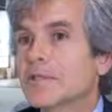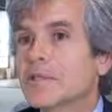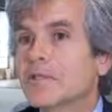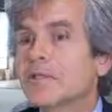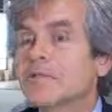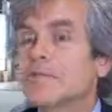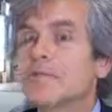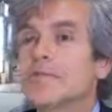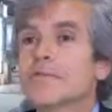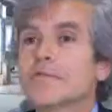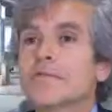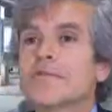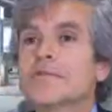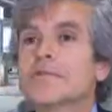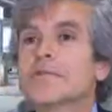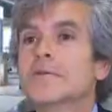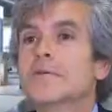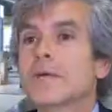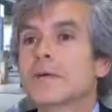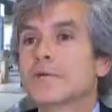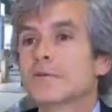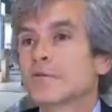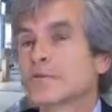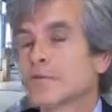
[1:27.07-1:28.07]
the use of
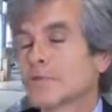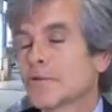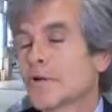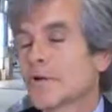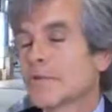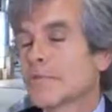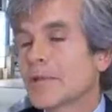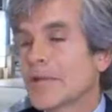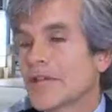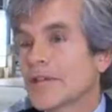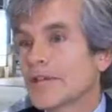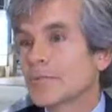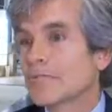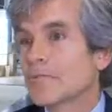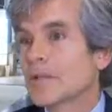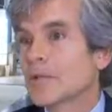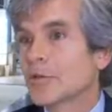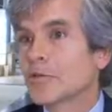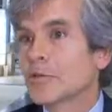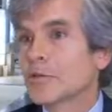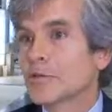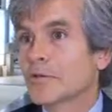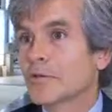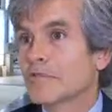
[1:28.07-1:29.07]
dermatoscopy can be
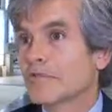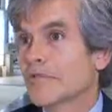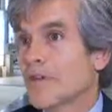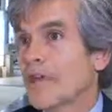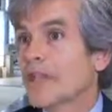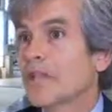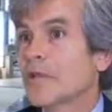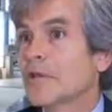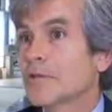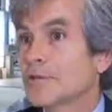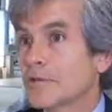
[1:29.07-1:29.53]
also very